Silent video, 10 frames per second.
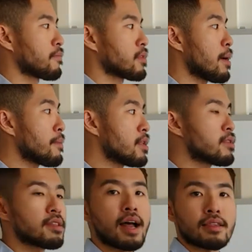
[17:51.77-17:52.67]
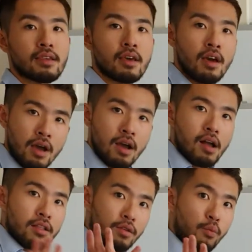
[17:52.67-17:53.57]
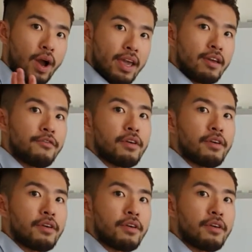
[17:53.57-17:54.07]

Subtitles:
That means that the wave